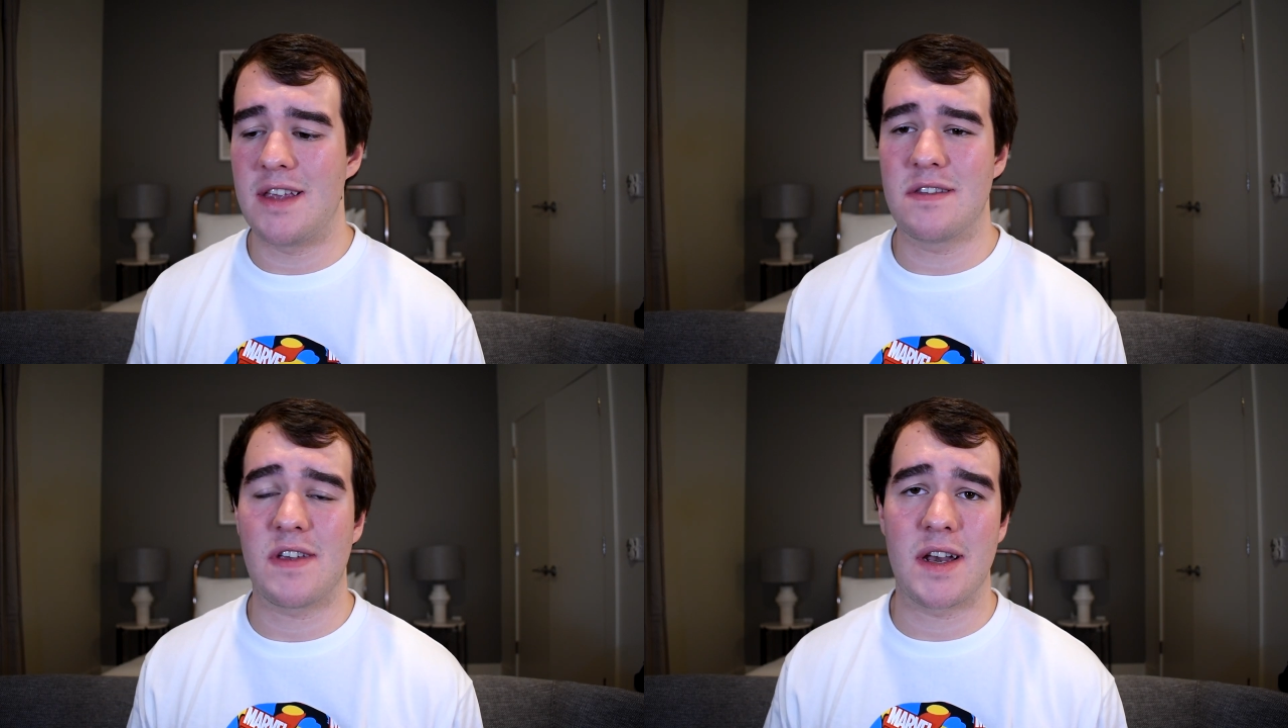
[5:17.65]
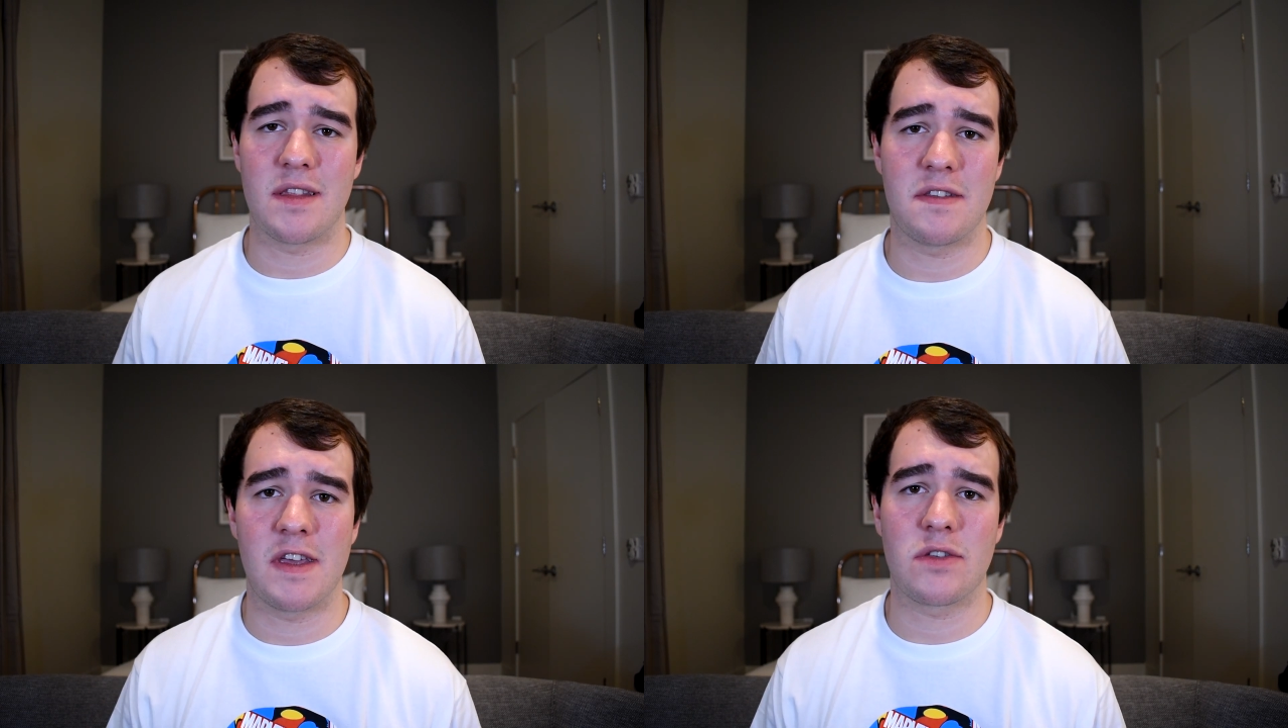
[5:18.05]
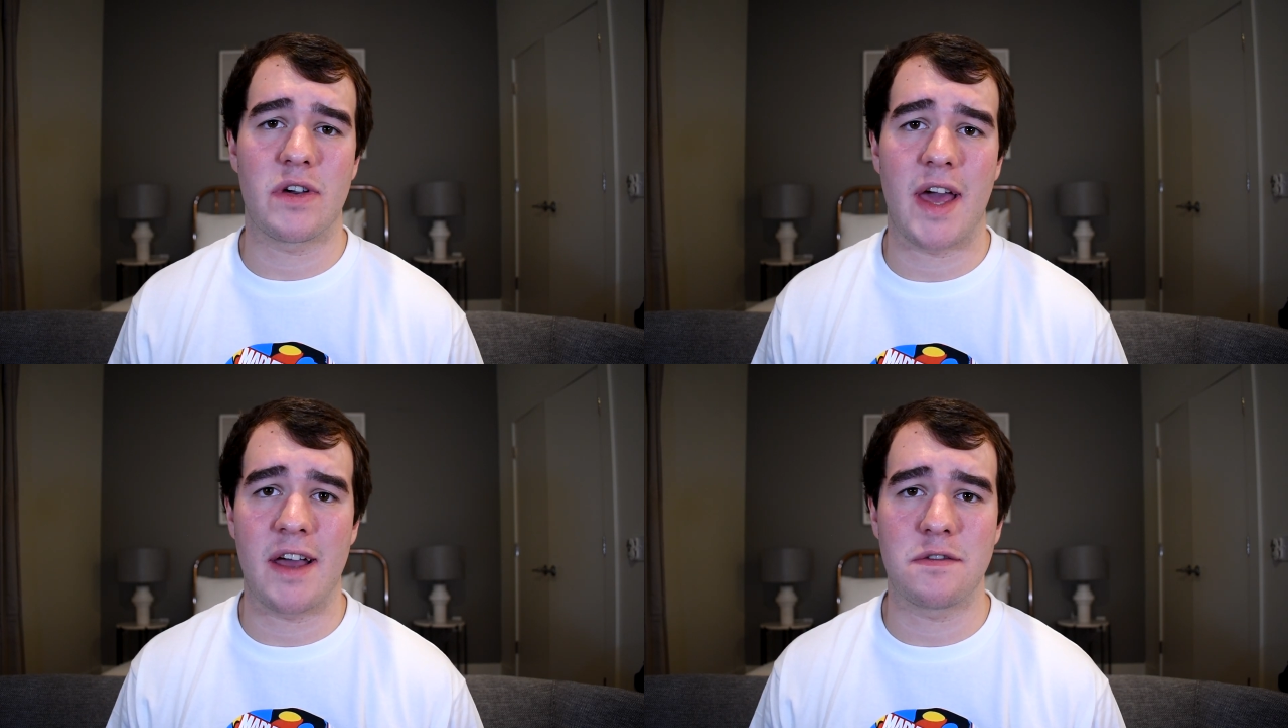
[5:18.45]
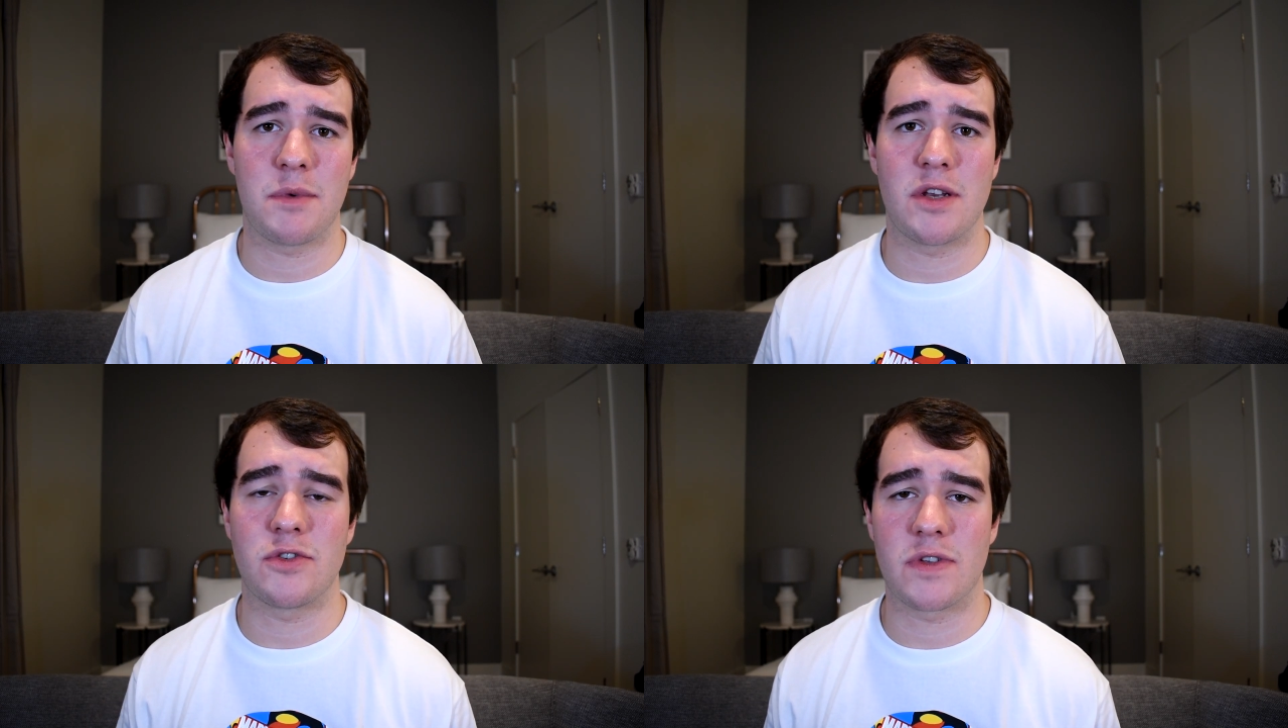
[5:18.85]
inside of the TikTok ads
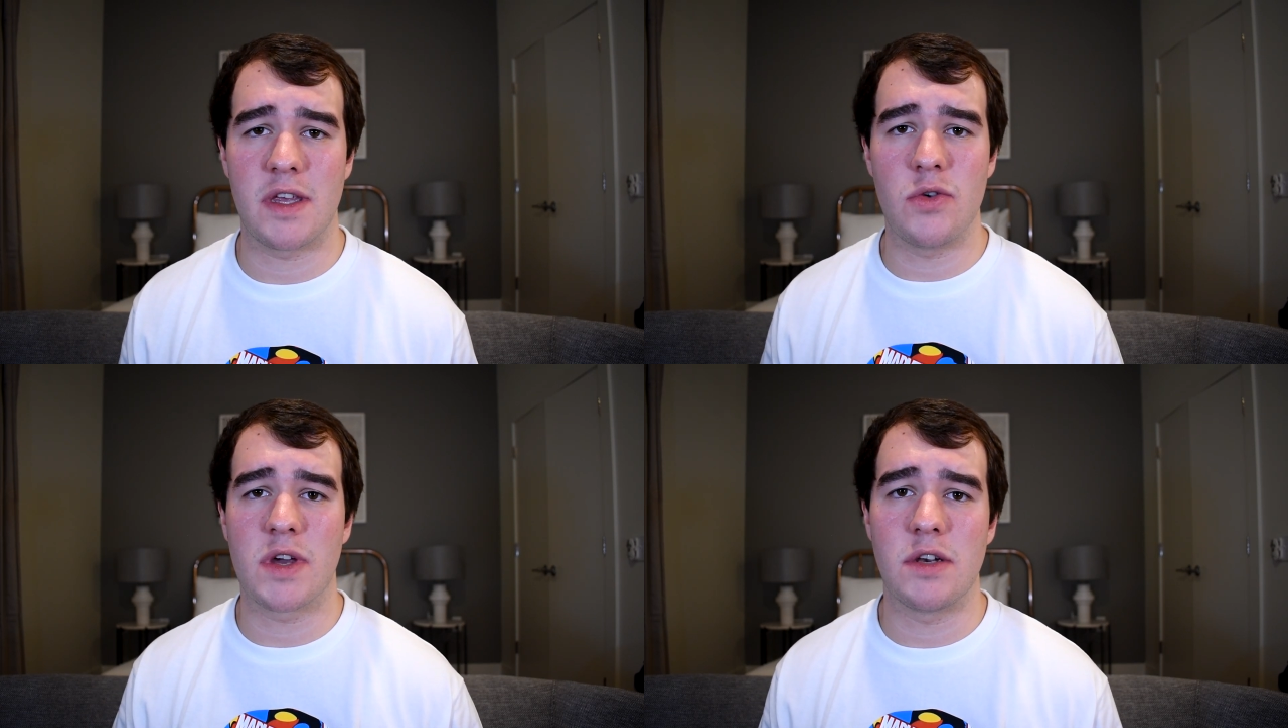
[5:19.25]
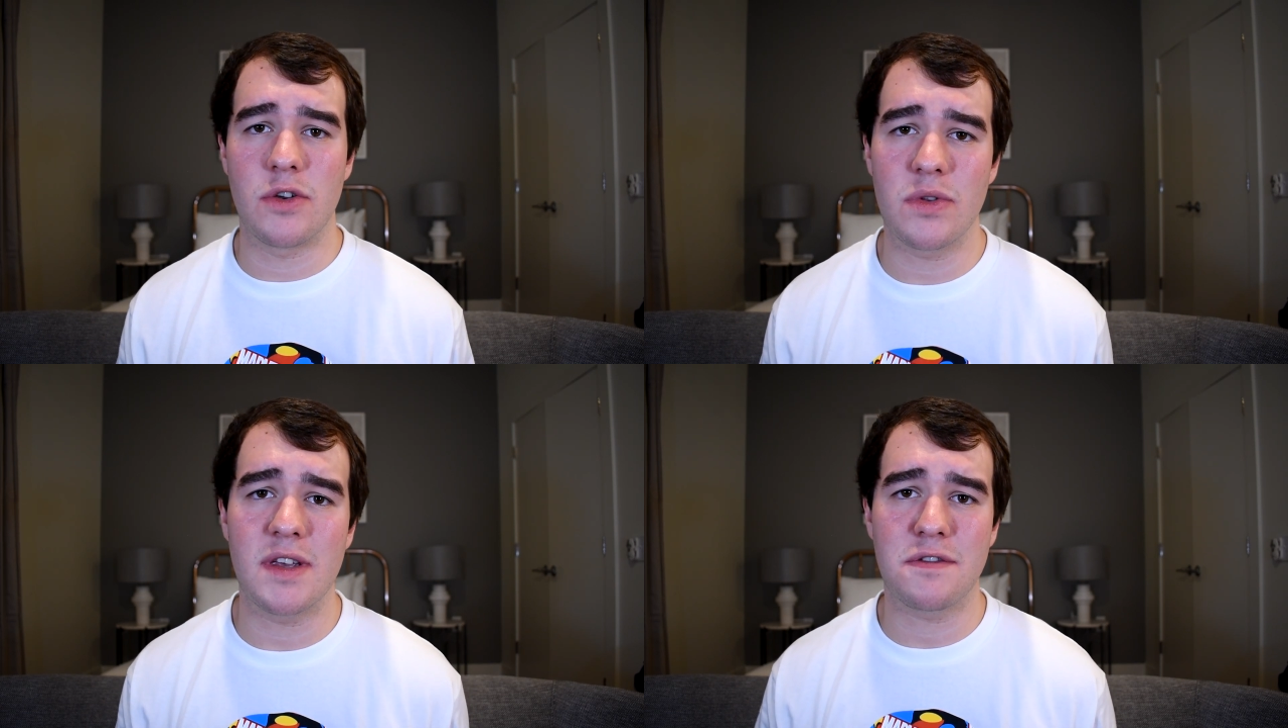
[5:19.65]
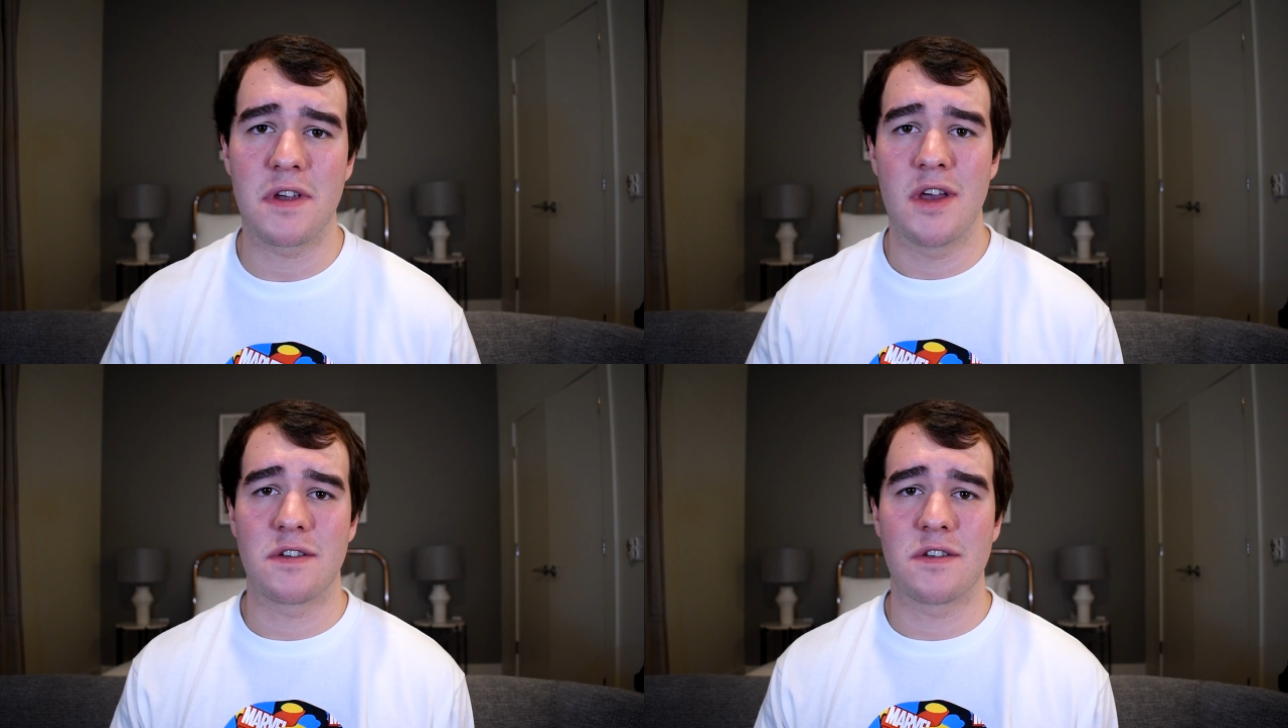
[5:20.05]
manager that you can do this.